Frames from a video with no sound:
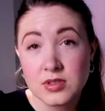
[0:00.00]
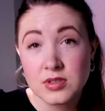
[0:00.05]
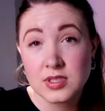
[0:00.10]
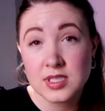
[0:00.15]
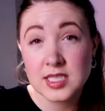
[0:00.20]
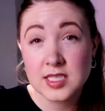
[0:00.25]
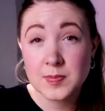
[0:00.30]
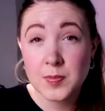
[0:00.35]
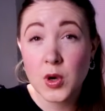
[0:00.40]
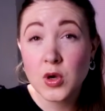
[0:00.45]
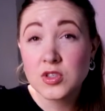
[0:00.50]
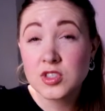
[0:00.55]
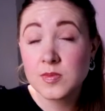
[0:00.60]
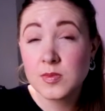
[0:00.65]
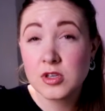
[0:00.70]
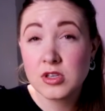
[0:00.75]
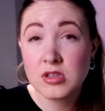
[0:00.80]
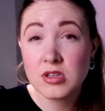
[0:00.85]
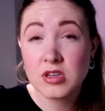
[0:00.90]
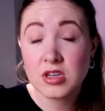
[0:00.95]

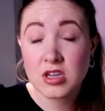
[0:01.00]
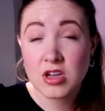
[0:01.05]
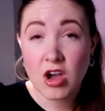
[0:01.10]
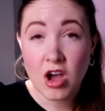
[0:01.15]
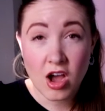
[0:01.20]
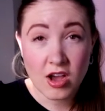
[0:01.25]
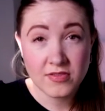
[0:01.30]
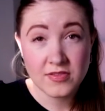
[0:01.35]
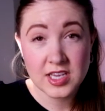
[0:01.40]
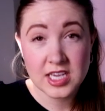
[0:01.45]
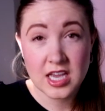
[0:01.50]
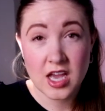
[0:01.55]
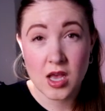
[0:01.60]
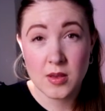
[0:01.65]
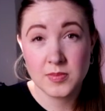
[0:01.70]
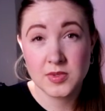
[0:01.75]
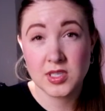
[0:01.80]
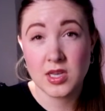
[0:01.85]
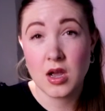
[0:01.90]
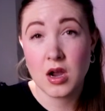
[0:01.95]
Disposable coffee
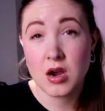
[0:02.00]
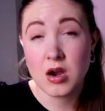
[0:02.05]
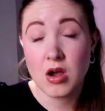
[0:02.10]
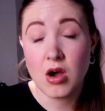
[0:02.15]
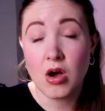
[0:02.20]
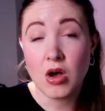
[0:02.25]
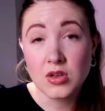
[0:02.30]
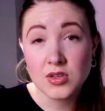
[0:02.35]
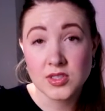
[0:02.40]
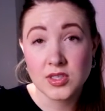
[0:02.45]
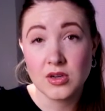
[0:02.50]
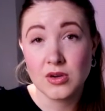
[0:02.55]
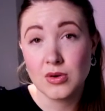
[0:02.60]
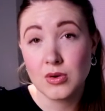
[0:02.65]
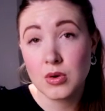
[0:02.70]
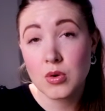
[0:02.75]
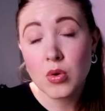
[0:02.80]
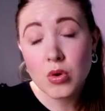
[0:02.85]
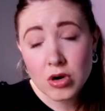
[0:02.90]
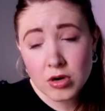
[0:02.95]
cups are
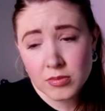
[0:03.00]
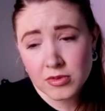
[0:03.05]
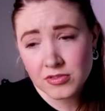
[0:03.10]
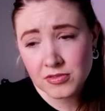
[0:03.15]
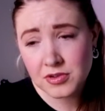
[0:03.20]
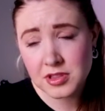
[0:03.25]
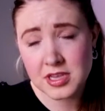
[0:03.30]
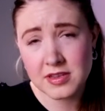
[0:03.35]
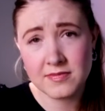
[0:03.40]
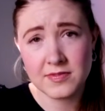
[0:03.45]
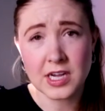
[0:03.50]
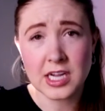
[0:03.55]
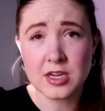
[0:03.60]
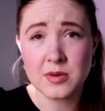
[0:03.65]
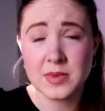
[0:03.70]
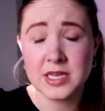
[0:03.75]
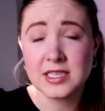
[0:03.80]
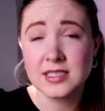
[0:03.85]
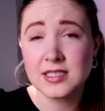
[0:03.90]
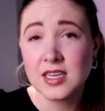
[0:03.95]
also horrible for the
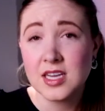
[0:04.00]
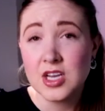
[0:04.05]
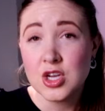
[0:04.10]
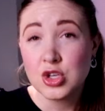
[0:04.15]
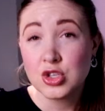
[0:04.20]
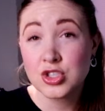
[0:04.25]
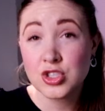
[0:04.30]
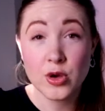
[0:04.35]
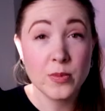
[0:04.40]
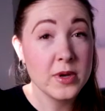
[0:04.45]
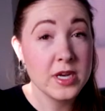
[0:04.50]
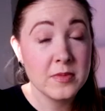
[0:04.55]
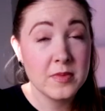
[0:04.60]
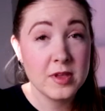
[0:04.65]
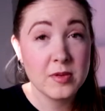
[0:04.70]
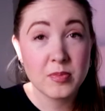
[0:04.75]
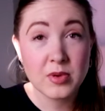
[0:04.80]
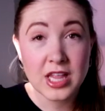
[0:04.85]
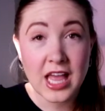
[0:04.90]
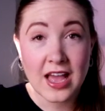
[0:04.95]
environment. So many
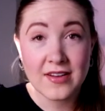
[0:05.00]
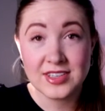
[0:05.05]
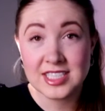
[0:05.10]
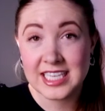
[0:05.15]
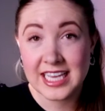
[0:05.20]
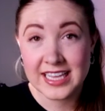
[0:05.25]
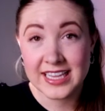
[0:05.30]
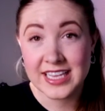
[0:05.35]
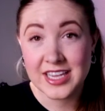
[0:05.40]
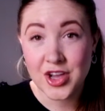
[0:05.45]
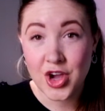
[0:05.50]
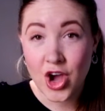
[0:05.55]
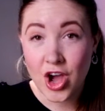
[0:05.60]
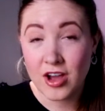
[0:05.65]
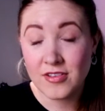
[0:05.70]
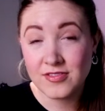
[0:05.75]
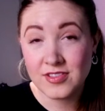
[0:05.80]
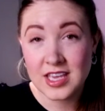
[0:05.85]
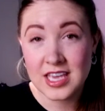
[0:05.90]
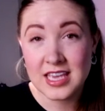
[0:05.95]
people have a daily
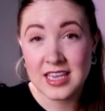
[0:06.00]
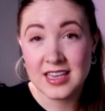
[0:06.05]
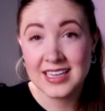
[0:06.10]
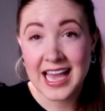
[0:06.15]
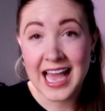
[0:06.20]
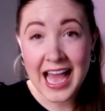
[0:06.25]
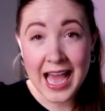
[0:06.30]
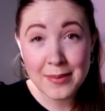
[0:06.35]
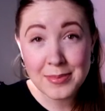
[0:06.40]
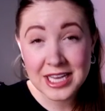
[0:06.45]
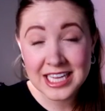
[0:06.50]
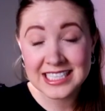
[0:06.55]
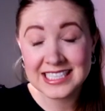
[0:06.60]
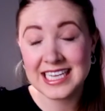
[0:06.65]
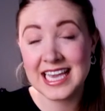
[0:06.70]
coffee habit